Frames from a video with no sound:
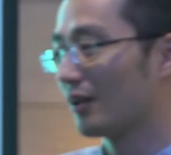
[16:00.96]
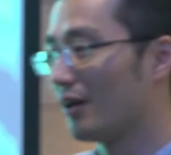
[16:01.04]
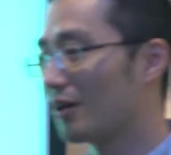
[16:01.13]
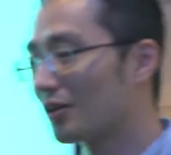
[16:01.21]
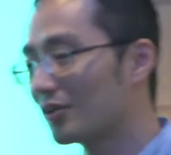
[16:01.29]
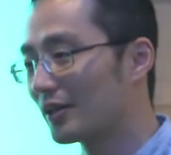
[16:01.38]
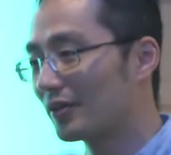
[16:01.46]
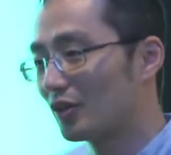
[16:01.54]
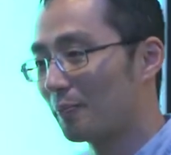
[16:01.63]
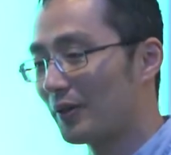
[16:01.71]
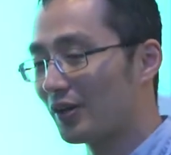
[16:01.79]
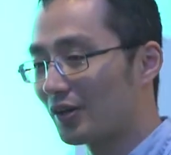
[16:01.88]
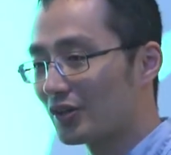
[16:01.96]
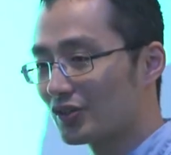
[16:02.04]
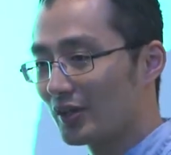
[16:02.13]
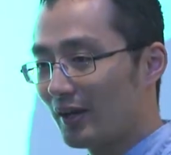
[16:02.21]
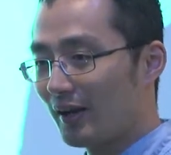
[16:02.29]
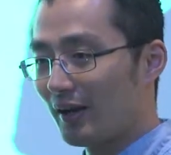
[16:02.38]
longer than their peers
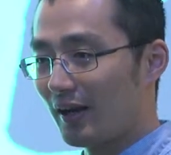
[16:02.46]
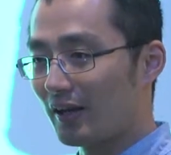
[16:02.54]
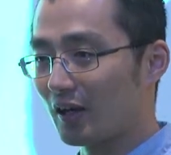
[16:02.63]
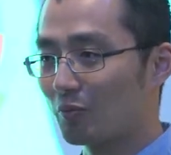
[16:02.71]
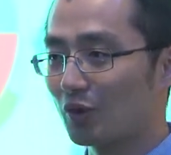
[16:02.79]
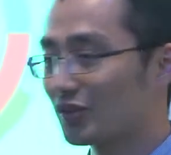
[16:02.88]
and are more